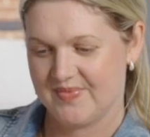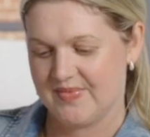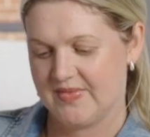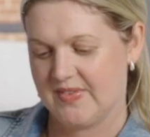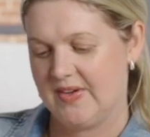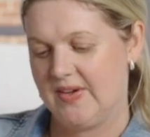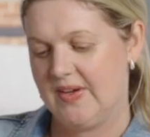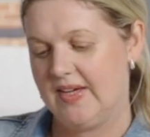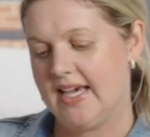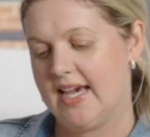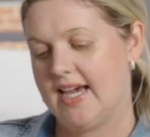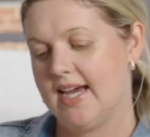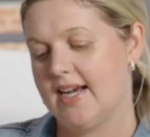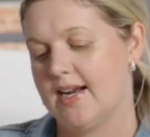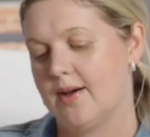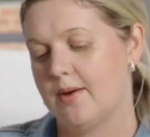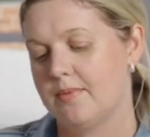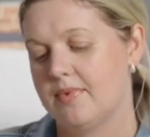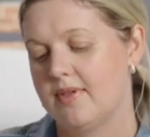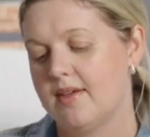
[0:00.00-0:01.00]
Okay,
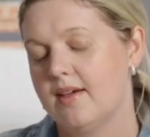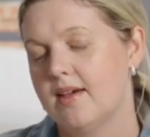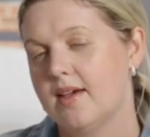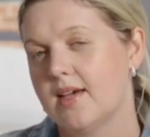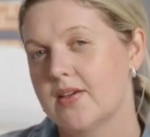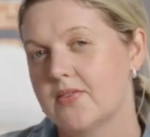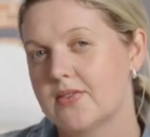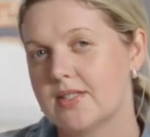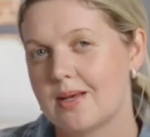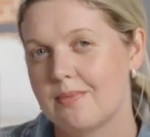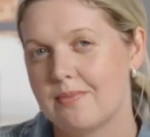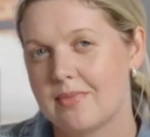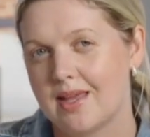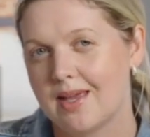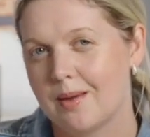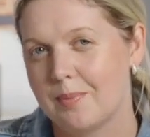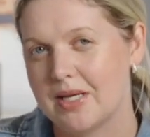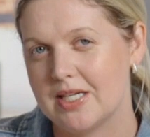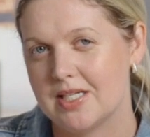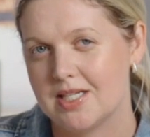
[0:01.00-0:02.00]
now I'm thinking of
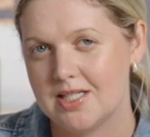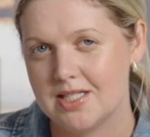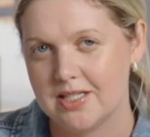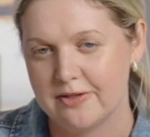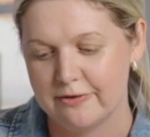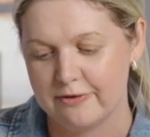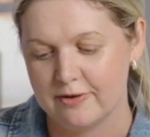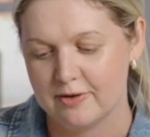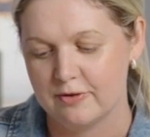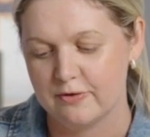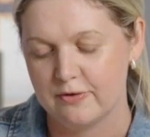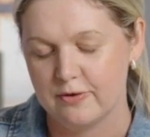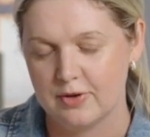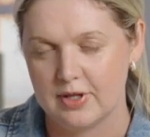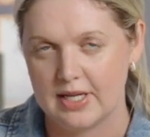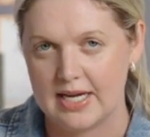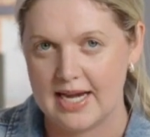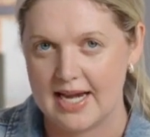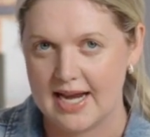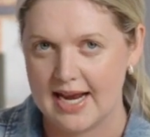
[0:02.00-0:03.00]
something a bit different for
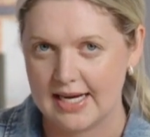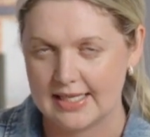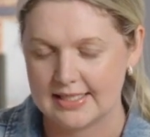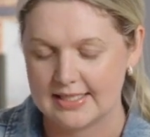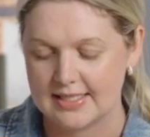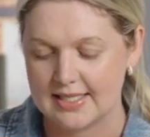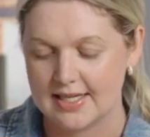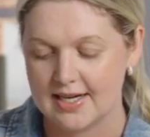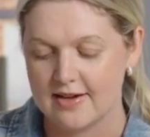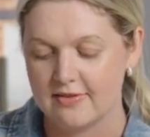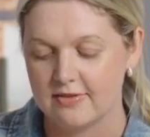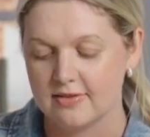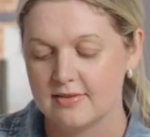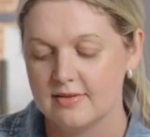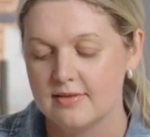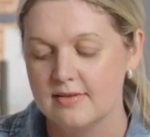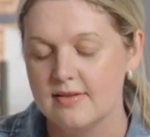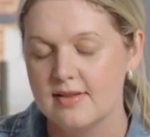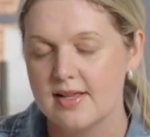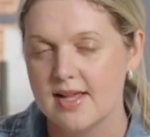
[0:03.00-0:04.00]
the next
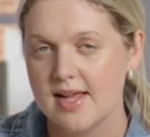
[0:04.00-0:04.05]
level.